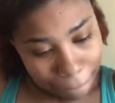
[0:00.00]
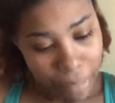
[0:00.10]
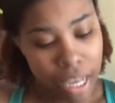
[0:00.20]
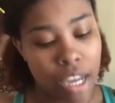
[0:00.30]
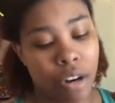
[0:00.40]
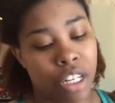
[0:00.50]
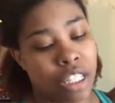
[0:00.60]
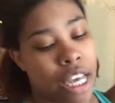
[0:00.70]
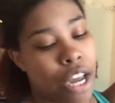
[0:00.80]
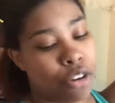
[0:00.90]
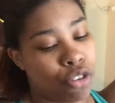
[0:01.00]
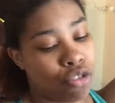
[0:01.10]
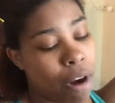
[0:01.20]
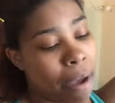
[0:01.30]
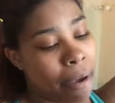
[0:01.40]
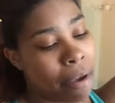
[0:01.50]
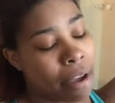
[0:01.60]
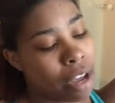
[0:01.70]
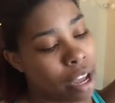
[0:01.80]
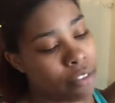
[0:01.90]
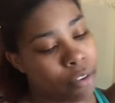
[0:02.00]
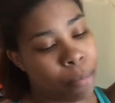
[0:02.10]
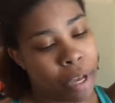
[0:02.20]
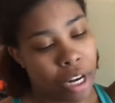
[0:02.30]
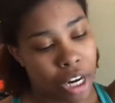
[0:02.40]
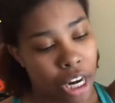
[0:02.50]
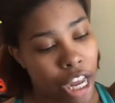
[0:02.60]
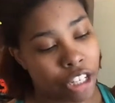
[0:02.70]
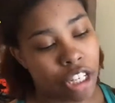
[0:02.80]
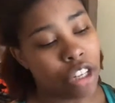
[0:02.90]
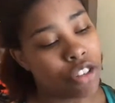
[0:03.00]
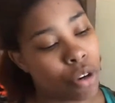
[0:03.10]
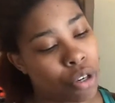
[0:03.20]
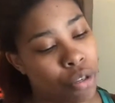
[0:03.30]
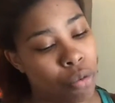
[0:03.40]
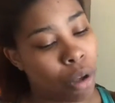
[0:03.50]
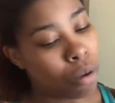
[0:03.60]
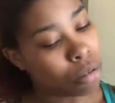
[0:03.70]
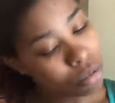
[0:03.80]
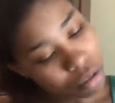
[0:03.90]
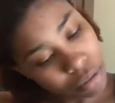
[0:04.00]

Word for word: My hair is kind of dry for being in that t-shirt too long.